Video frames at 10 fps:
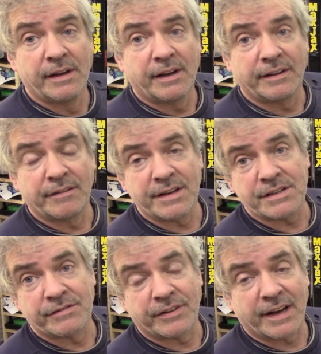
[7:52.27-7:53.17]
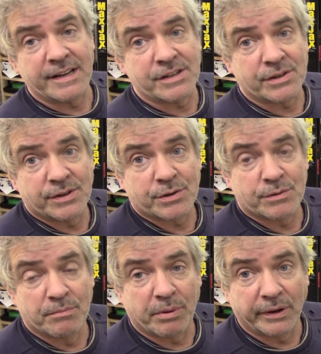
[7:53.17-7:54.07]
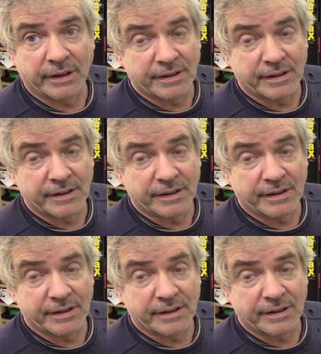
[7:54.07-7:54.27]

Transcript: And the reason for that is so it doesn't boil.